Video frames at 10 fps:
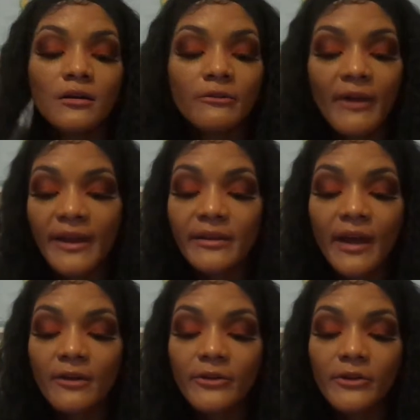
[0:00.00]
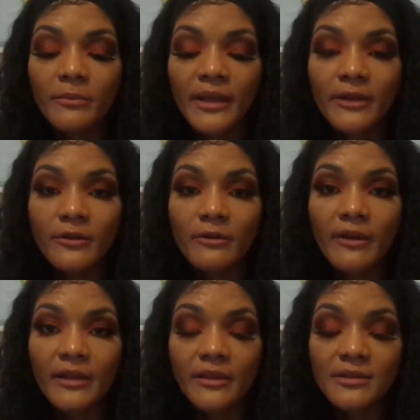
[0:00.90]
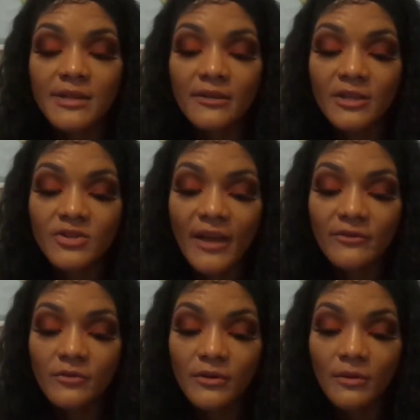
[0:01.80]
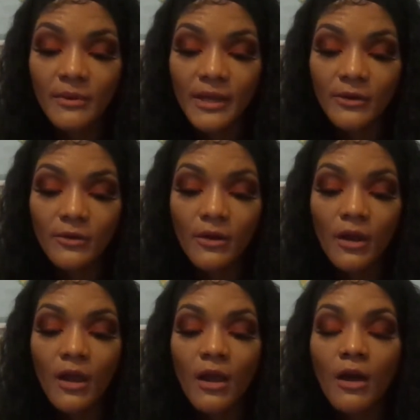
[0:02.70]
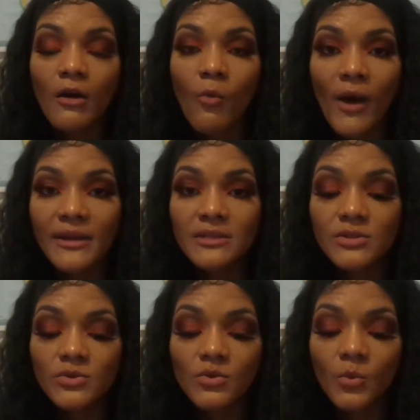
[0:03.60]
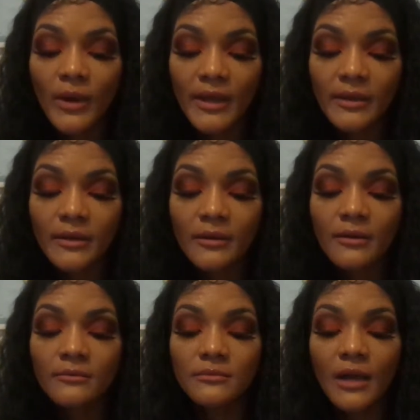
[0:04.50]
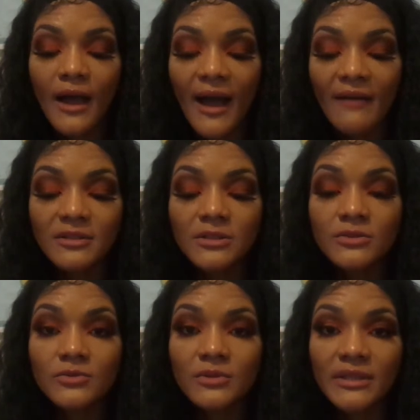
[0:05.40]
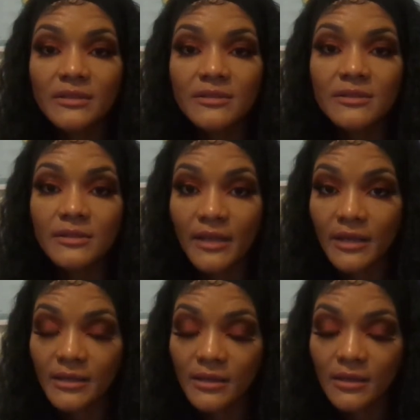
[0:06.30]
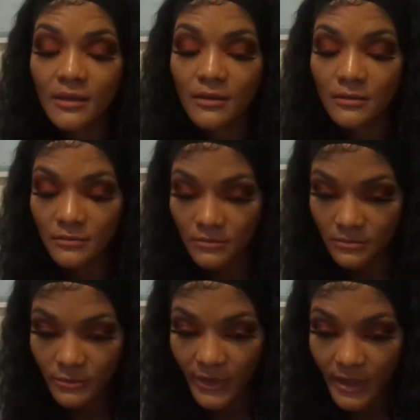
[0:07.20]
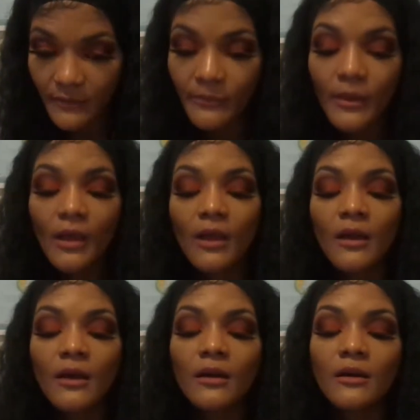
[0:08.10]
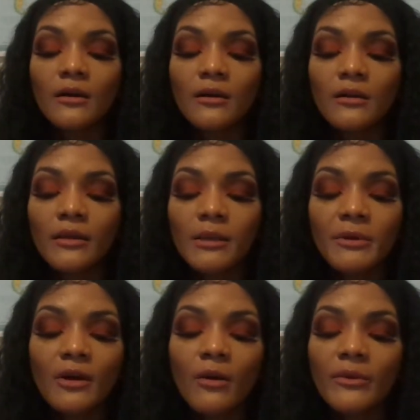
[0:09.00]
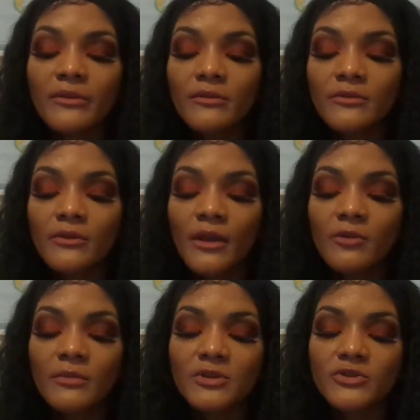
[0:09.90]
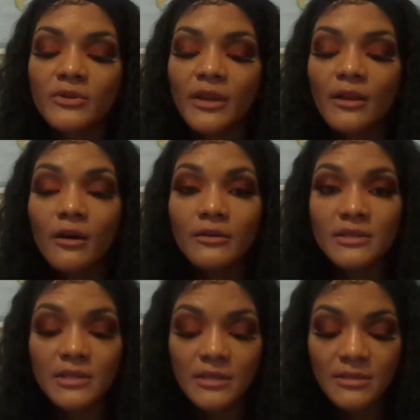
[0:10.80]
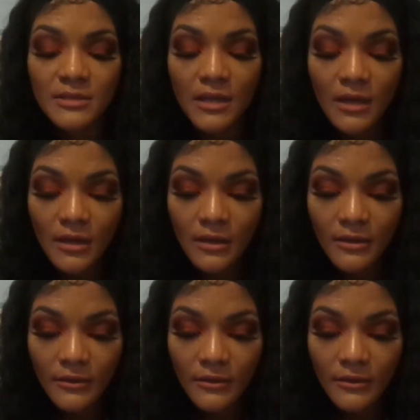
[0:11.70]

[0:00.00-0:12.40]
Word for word: Write it down in your planner. Write things down that you have to do in your planner. What is due when. Have a to-do list daily, right? Keep it all with you so that you make sure you get all these things done.